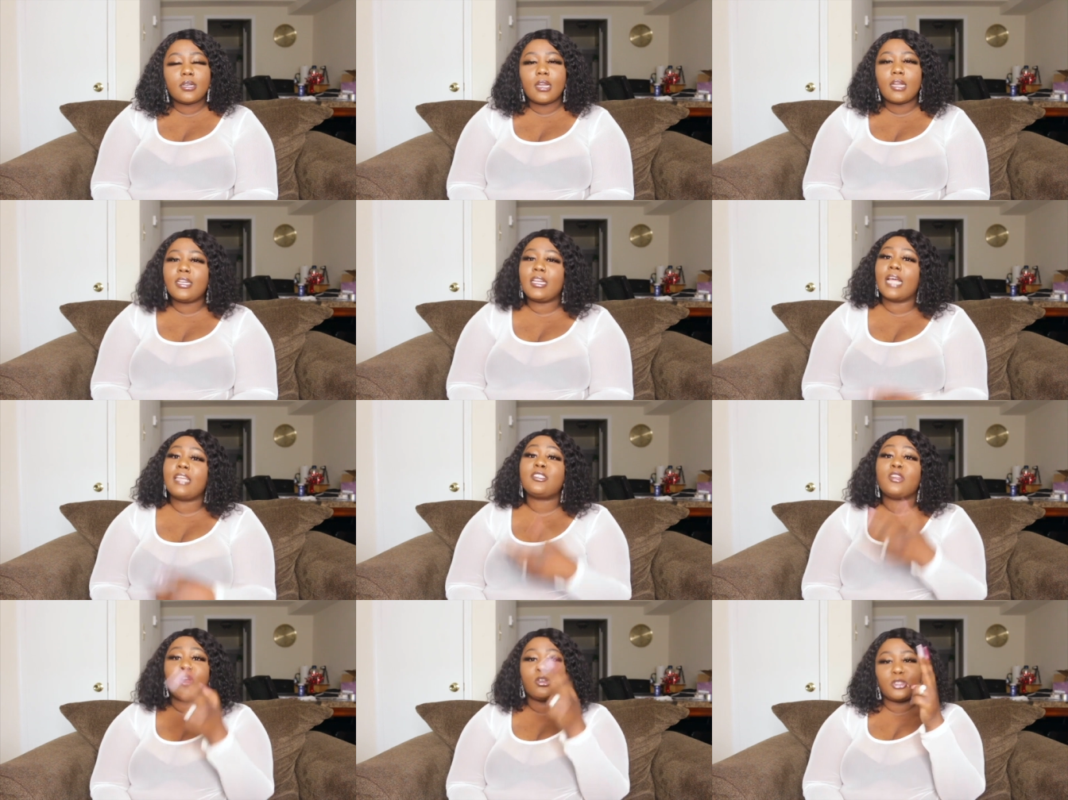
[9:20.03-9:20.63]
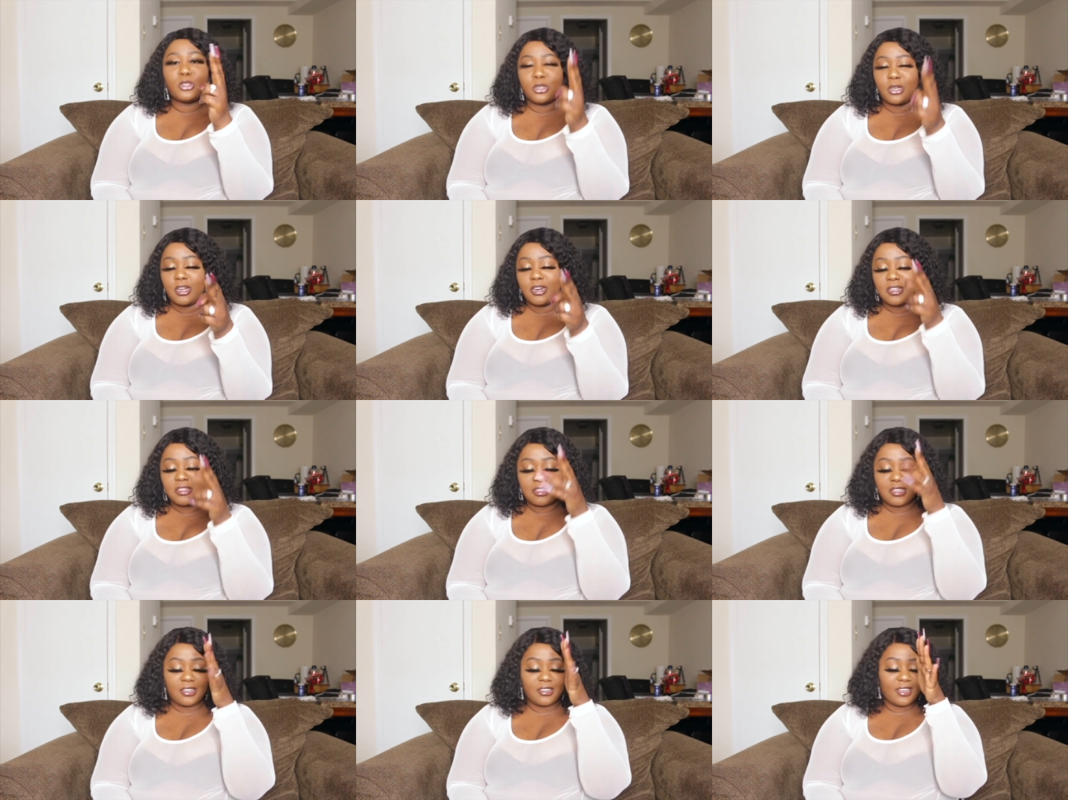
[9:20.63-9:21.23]
That's also
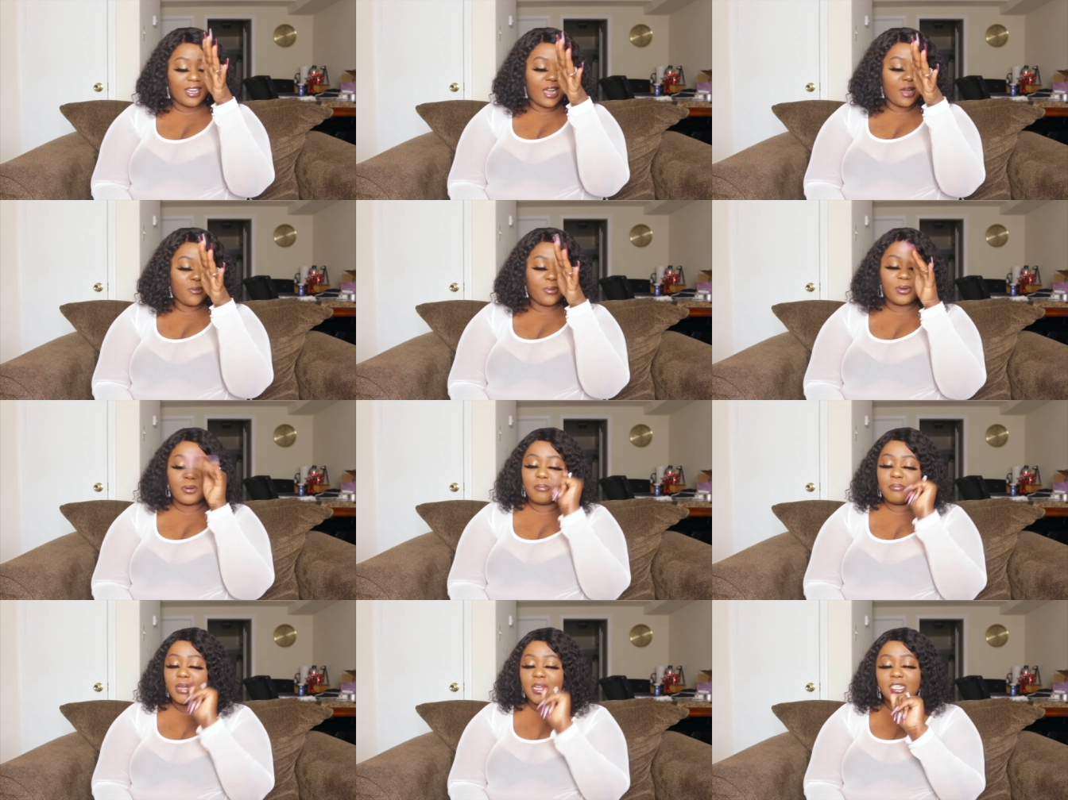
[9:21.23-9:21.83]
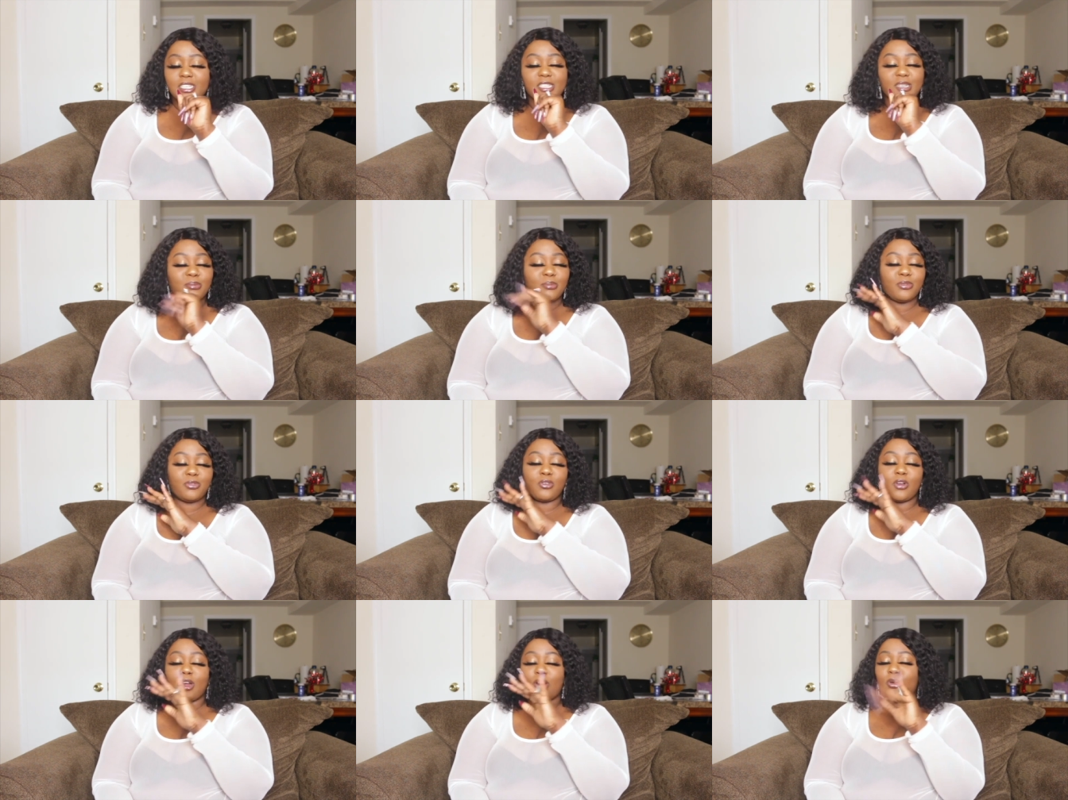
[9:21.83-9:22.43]
another thing I want to mention
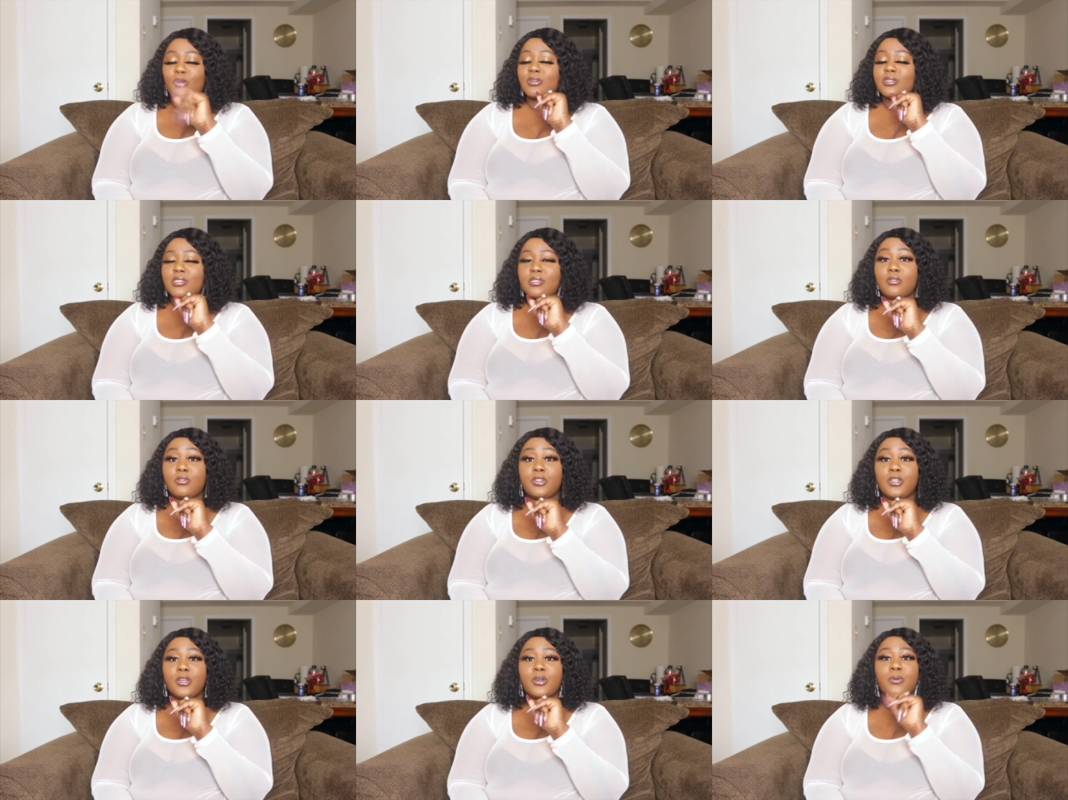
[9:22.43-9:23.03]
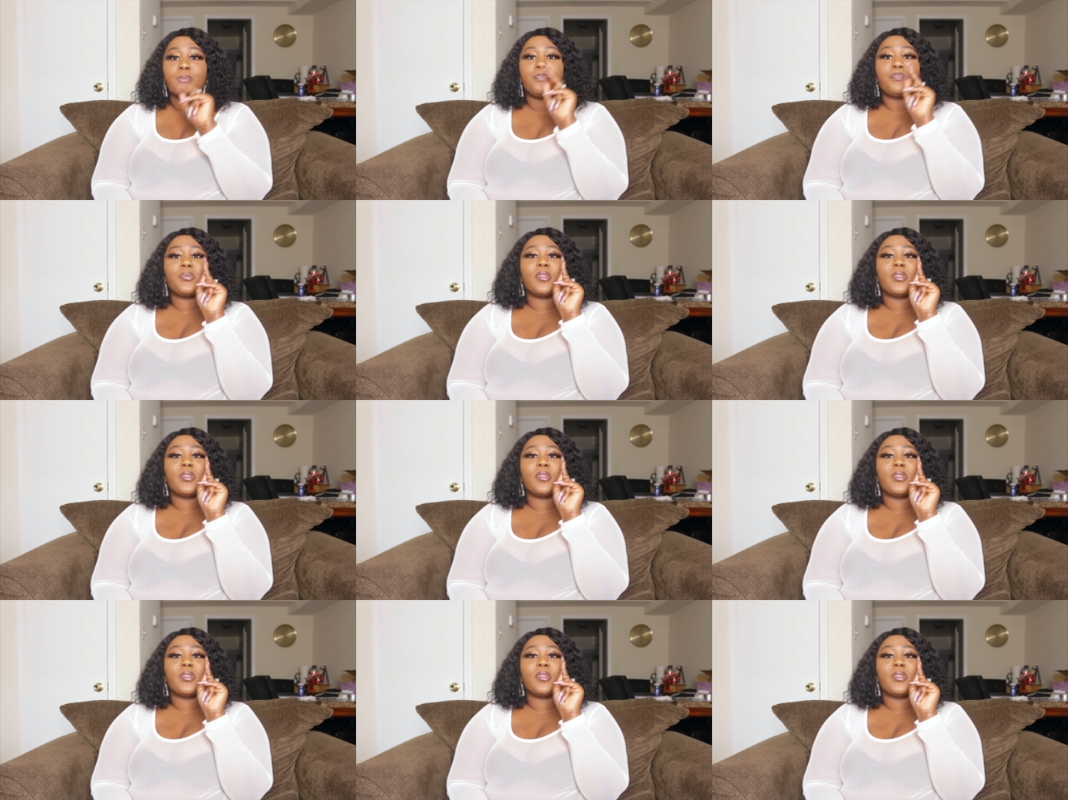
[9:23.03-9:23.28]
before I close this video.